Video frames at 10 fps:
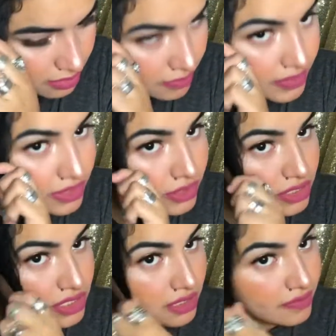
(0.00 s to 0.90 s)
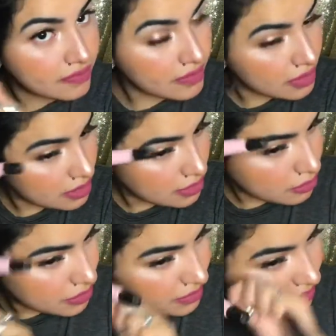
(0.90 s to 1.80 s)
feeding yourself the
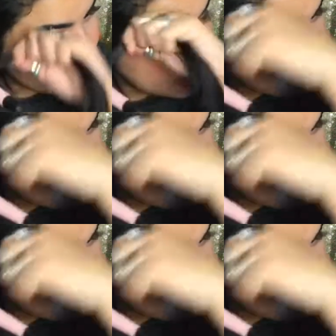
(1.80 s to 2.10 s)
word of God,